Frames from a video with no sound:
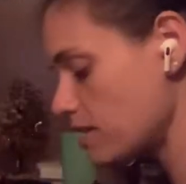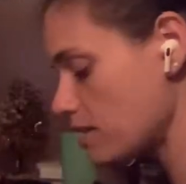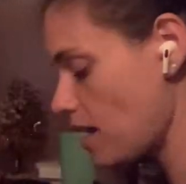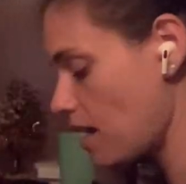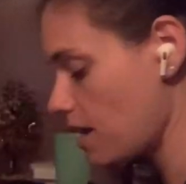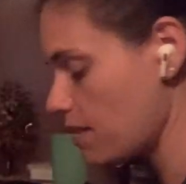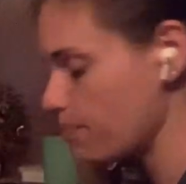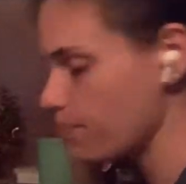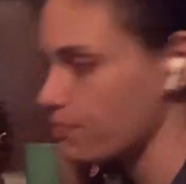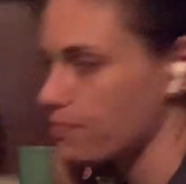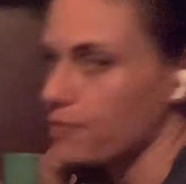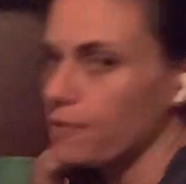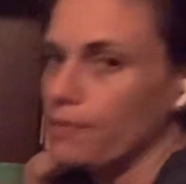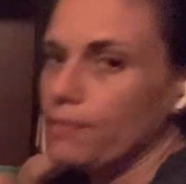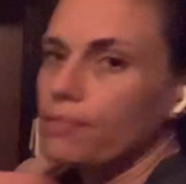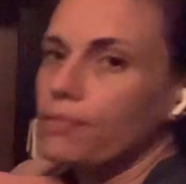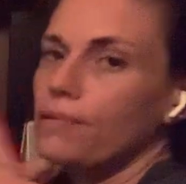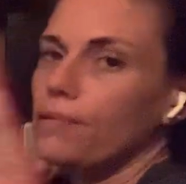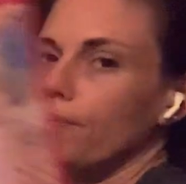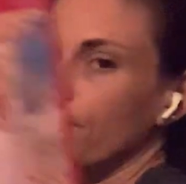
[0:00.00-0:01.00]
got
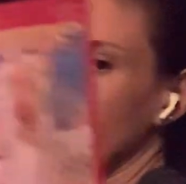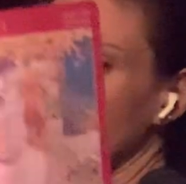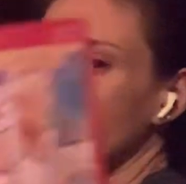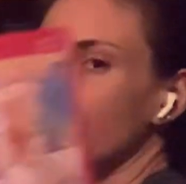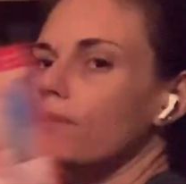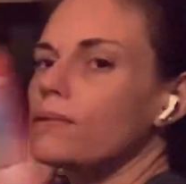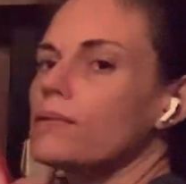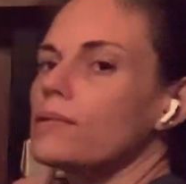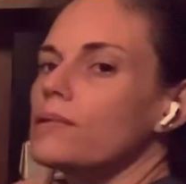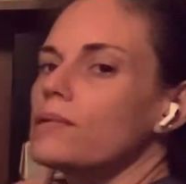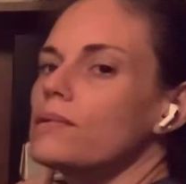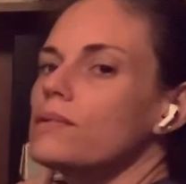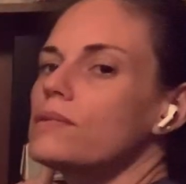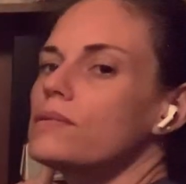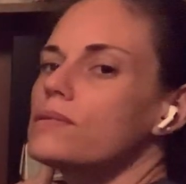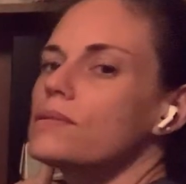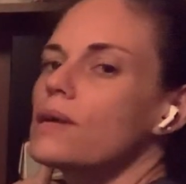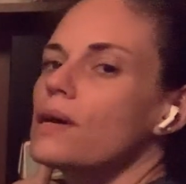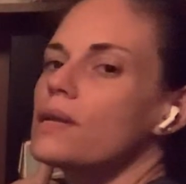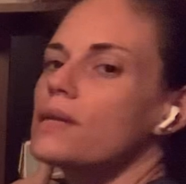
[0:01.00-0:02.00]

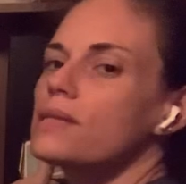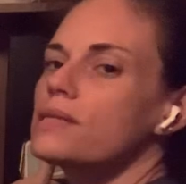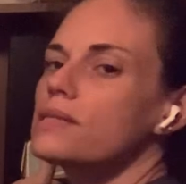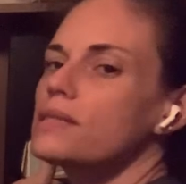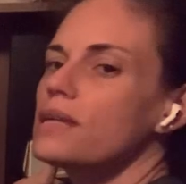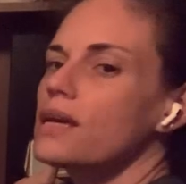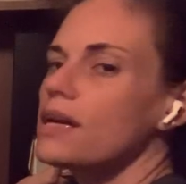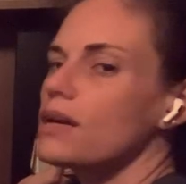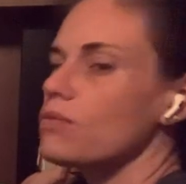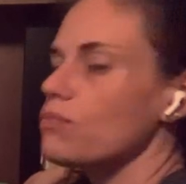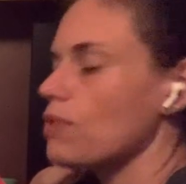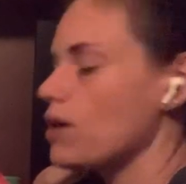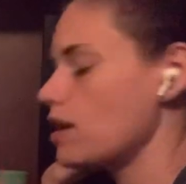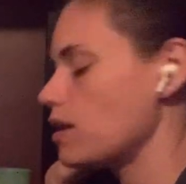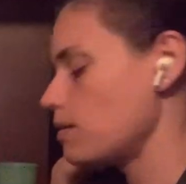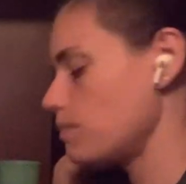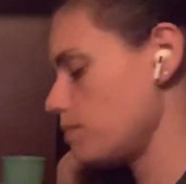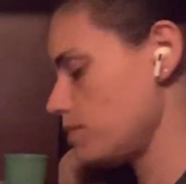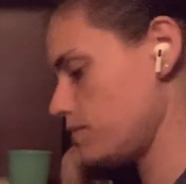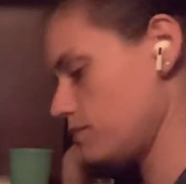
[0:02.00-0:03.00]
his leg right
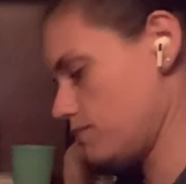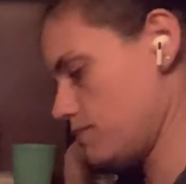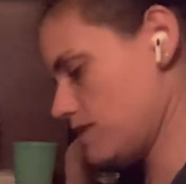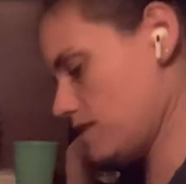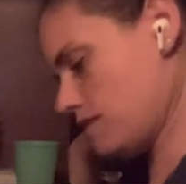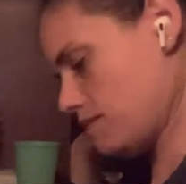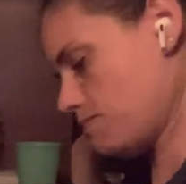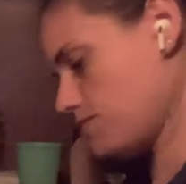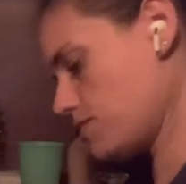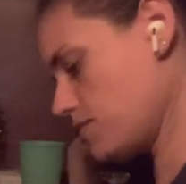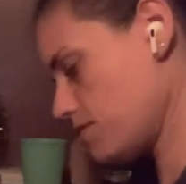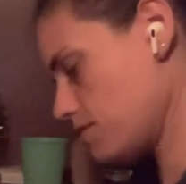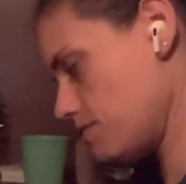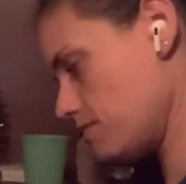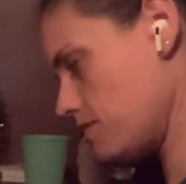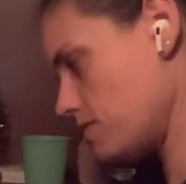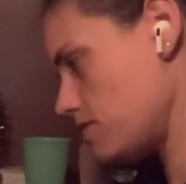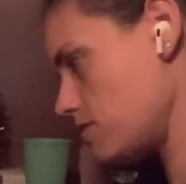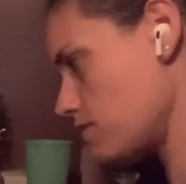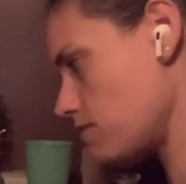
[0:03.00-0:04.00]
up on,
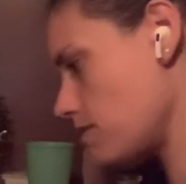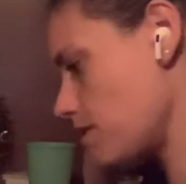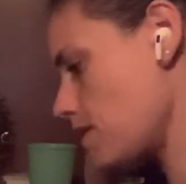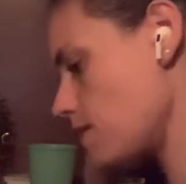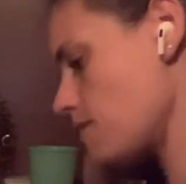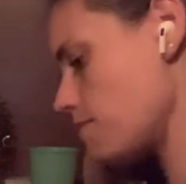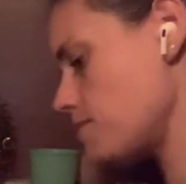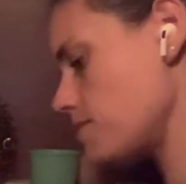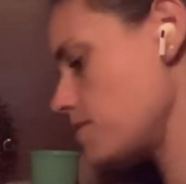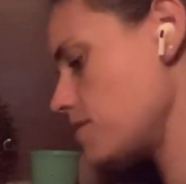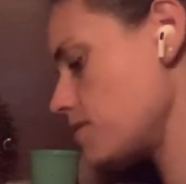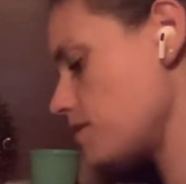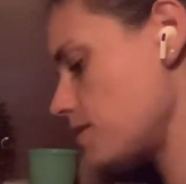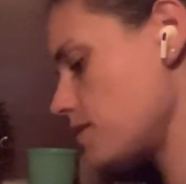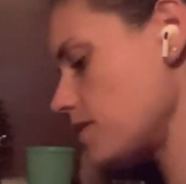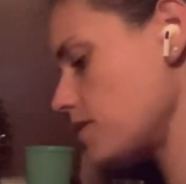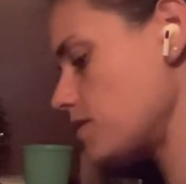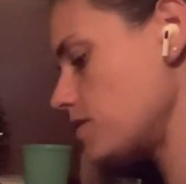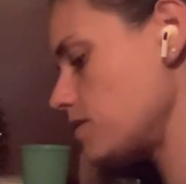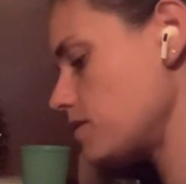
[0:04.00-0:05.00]
right up in there.
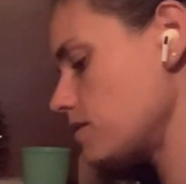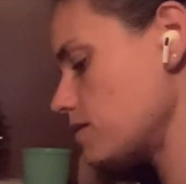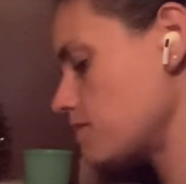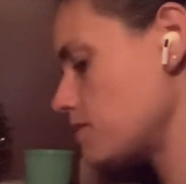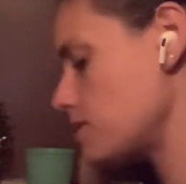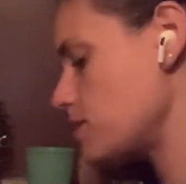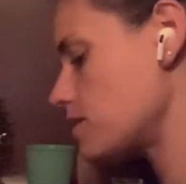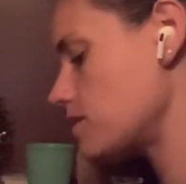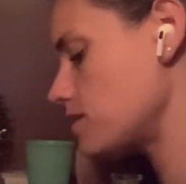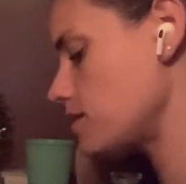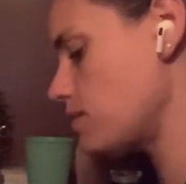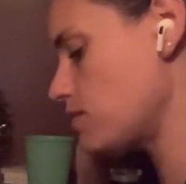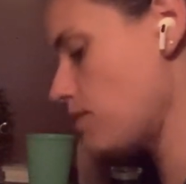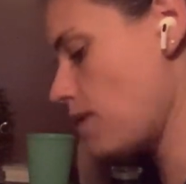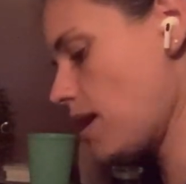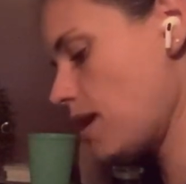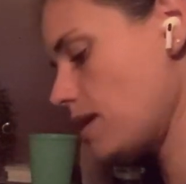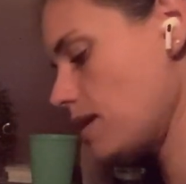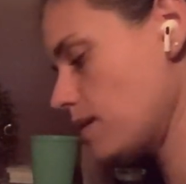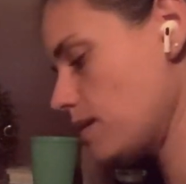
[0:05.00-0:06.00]
Like she's like basically
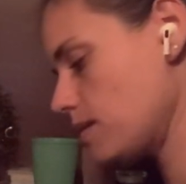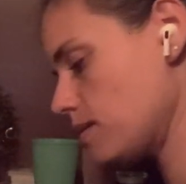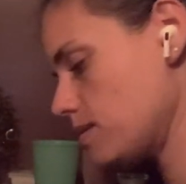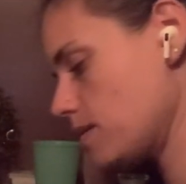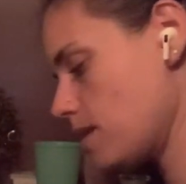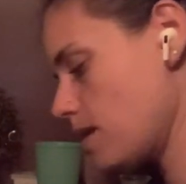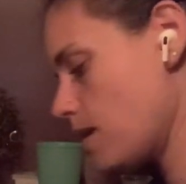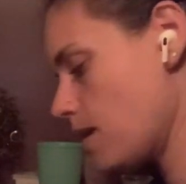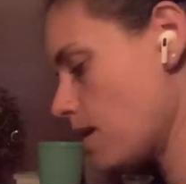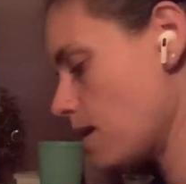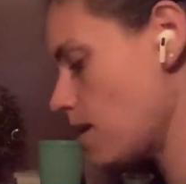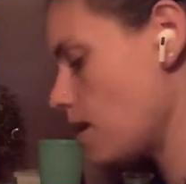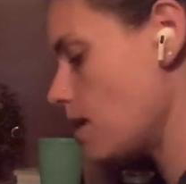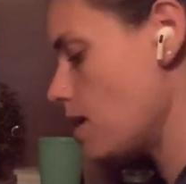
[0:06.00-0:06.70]
grinding his thigh.